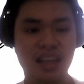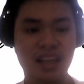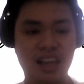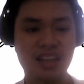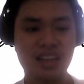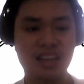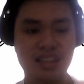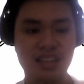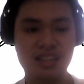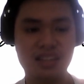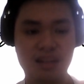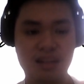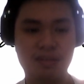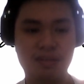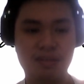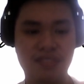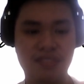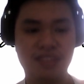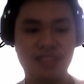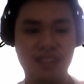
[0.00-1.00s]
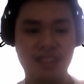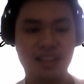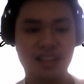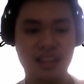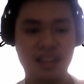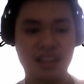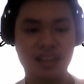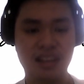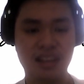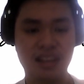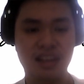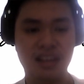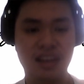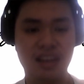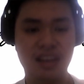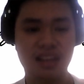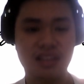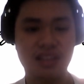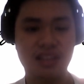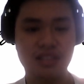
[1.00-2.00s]
HSRP v1,
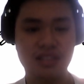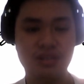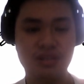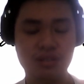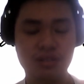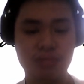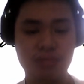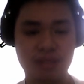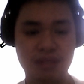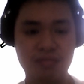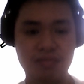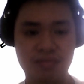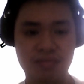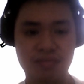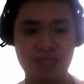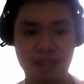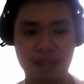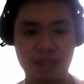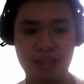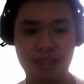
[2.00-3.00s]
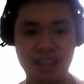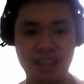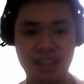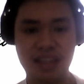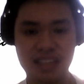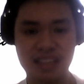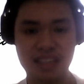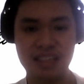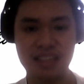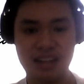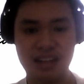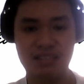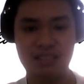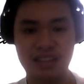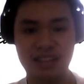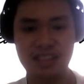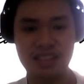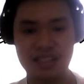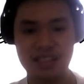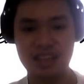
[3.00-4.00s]
it is used with a multicast
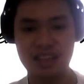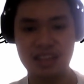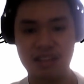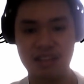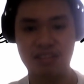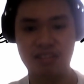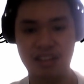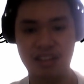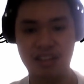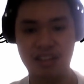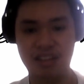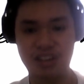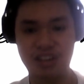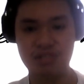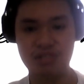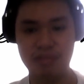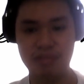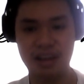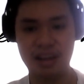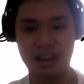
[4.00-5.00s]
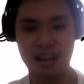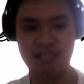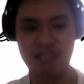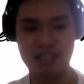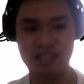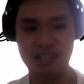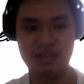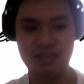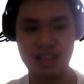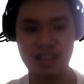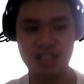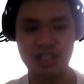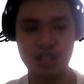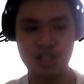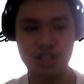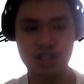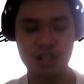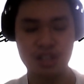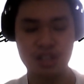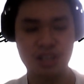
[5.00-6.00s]
address and with a virtual MAC address
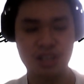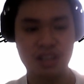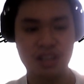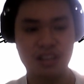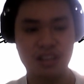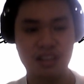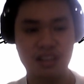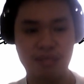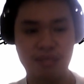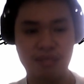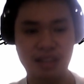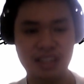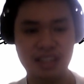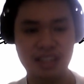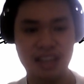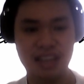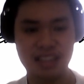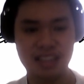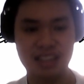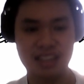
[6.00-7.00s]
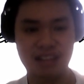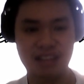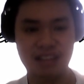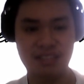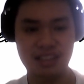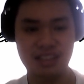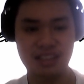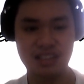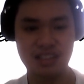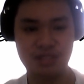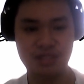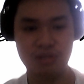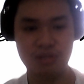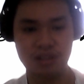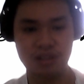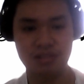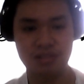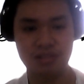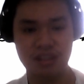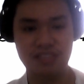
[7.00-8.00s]
range. The multicast address is
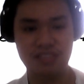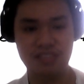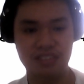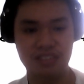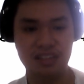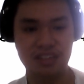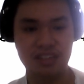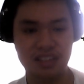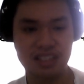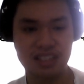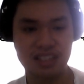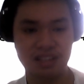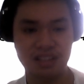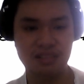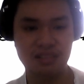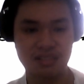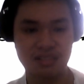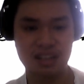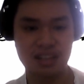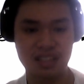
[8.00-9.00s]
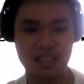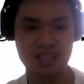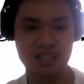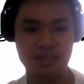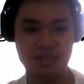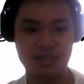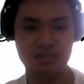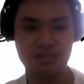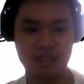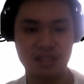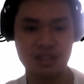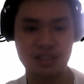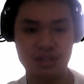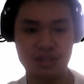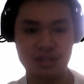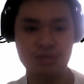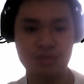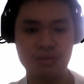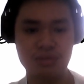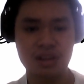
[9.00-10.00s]

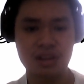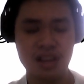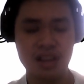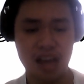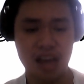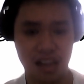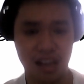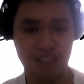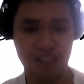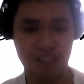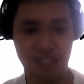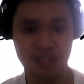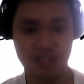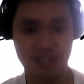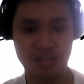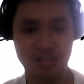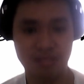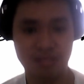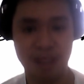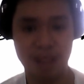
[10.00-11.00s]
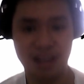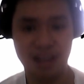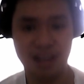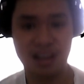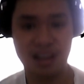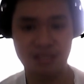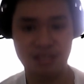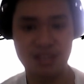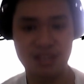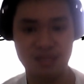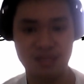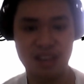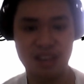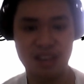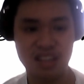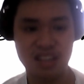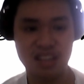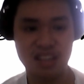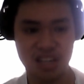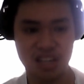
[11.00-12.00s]
224.0.0.2, and the virtual MAC address
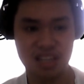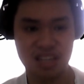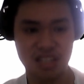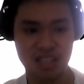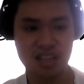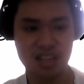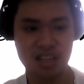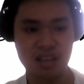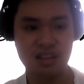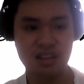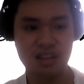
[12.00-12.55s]
range is